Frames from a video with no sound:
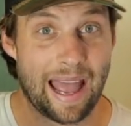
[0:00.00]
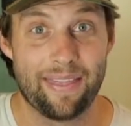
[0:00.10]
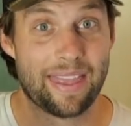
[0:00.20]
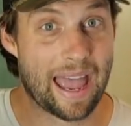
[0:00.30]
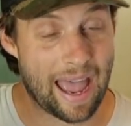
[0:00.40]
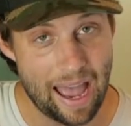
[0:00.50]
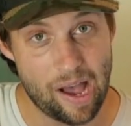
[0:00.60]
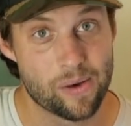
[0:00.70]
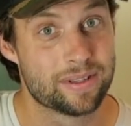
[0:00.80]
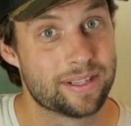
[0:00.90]
at the
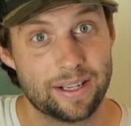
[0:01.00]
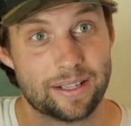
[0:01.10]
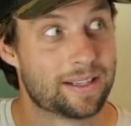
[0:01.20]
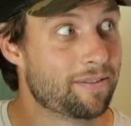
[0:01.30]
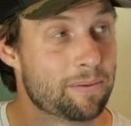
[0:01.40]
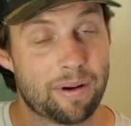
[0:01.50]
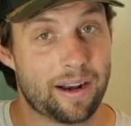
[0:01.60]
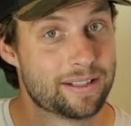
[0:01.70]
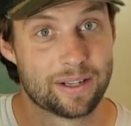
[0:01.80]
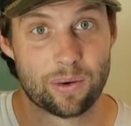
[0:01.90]
house since
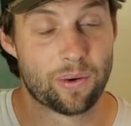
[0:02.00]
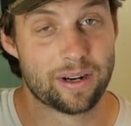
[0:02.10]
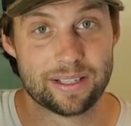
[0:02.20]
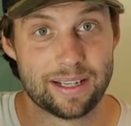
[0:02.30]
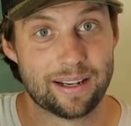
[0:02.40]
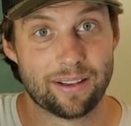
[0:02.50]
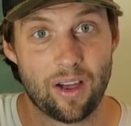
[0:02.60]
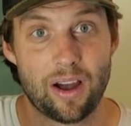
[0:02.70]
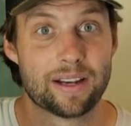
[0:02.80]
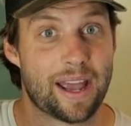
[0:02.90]
everybody's in quarantine and
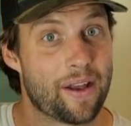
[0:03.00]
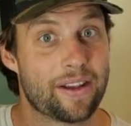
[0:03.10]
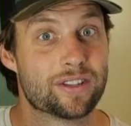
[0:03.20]
lockdown,